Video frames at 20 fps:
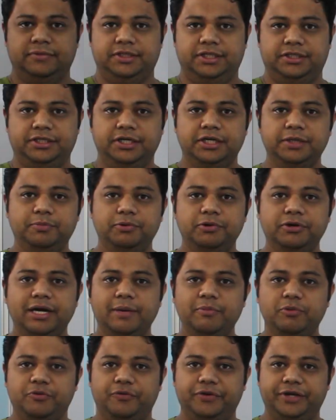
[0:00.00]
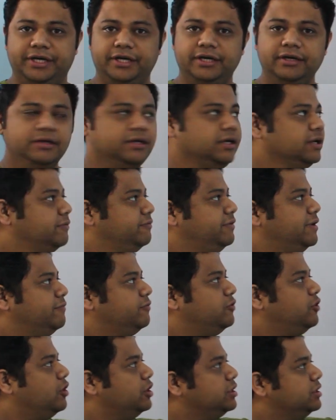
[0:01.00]
The third program over here, we
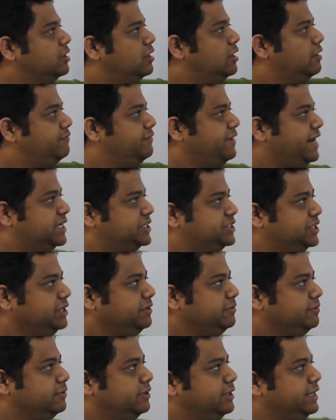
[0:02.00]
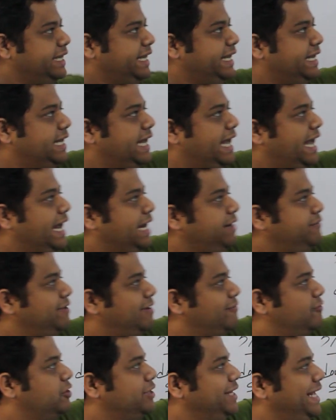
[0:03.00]
have got a fraction and we
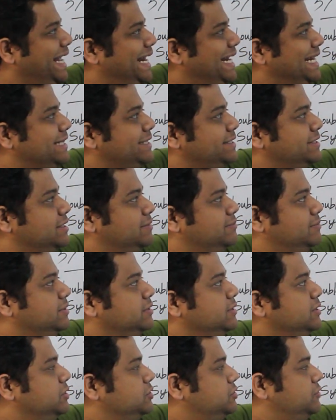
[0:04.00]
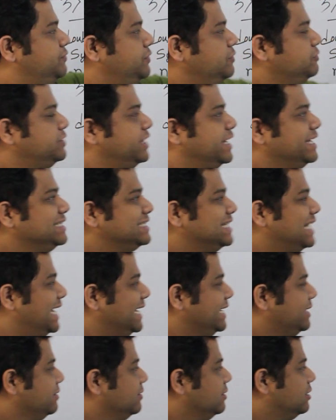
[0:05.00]
have got nth term. So few things
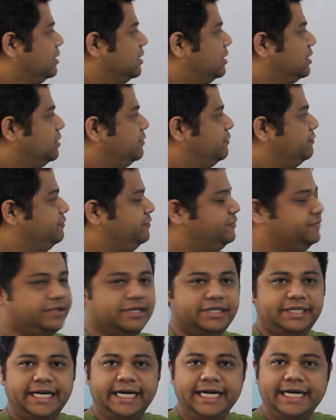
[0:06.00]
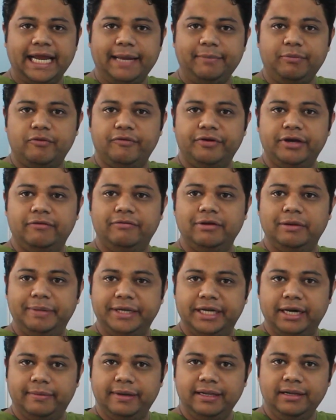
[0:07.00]
like the data type over here will be
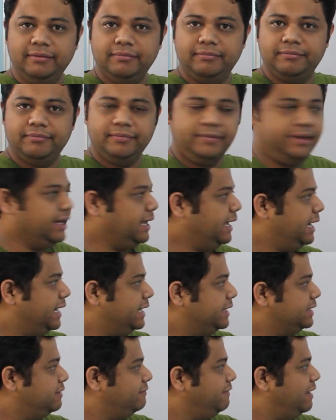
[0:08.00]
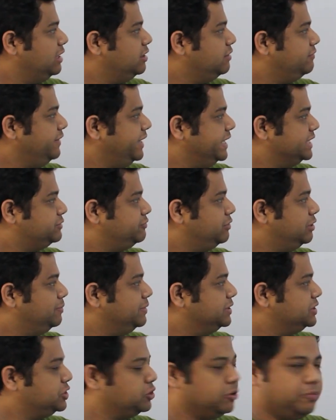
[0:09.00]
double and the value of s will
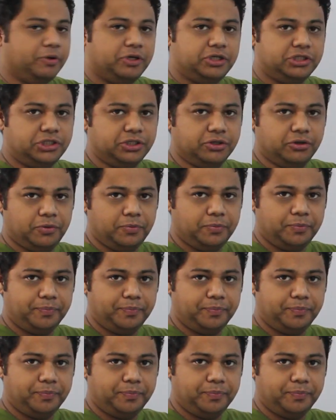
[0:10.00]
be 0.0.